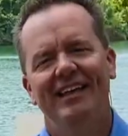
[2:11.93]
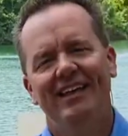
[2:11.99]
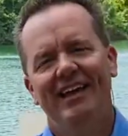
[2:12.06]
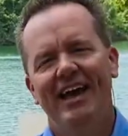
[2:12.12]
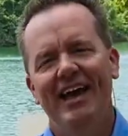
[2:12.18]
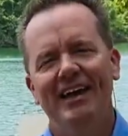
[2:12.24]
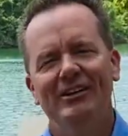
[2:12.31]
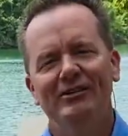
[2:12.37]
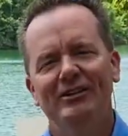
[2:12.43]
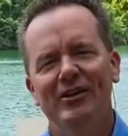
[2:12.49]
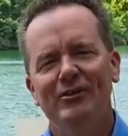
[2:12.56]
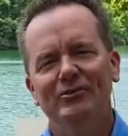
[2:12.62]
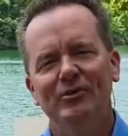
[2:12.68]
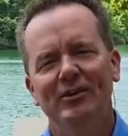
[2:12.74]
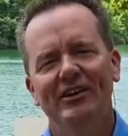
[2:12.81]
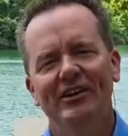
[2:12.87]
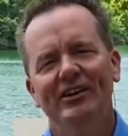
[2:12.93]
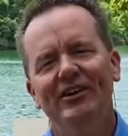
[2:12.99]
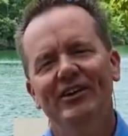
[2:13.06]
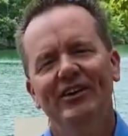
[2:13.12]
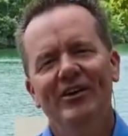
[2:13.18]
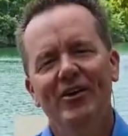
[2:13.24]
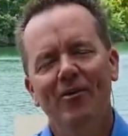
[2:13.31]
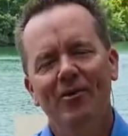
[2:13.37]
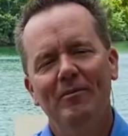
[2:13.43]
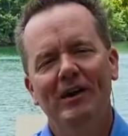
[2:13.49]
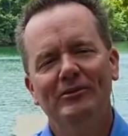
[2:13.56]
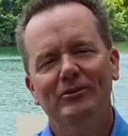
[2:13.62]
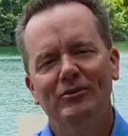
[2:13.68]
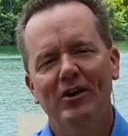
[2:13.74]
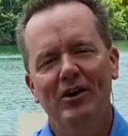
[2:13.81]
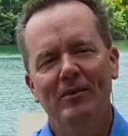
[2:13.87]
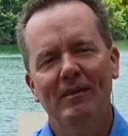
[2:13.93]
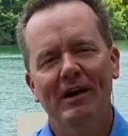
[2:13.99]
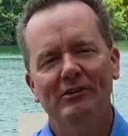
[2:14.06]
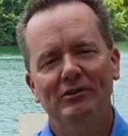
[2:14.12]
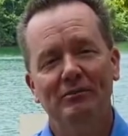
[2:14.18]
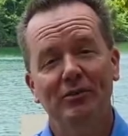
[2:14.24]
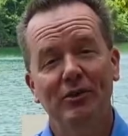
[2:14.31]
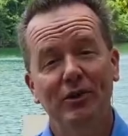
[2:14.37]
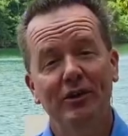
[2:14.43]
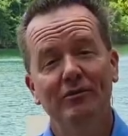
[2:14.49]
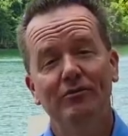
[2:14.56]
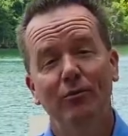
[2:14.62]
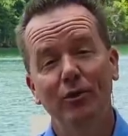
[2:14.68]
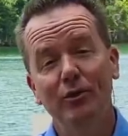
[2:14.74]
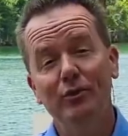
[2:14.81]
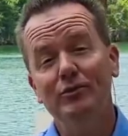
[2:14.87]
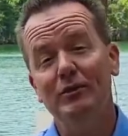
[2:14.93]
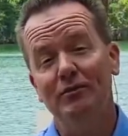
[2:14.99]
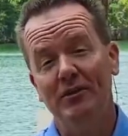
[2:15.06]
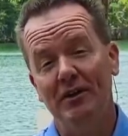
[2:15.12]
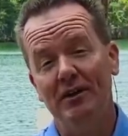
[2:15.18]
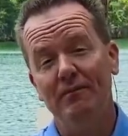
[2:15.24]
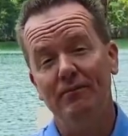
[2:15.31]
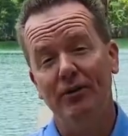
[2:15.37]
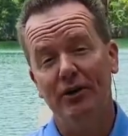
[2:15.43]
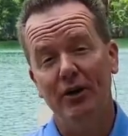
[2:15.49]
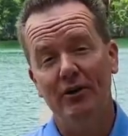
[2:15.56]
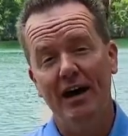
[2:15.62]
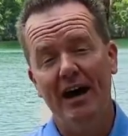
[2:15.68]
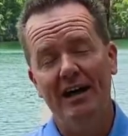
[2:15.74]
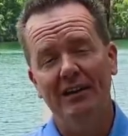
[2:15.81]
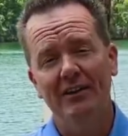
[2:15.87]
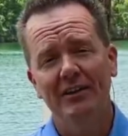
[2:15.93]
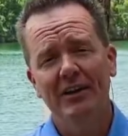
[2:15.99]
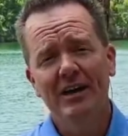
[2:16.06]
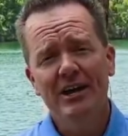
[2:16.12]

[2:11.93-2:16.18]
Hey, as long as we're here, we might as well talk about some good rules of thumb for Goat Island.